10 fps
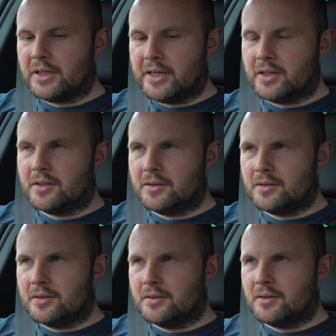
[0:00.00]
Like here,
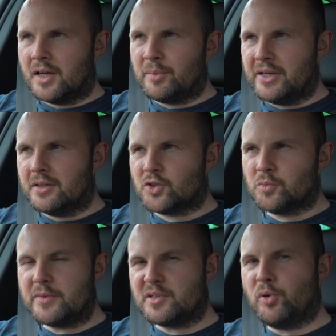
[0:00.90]
I mean,
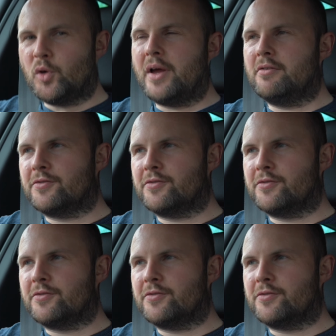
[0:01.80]
sometimes I pull away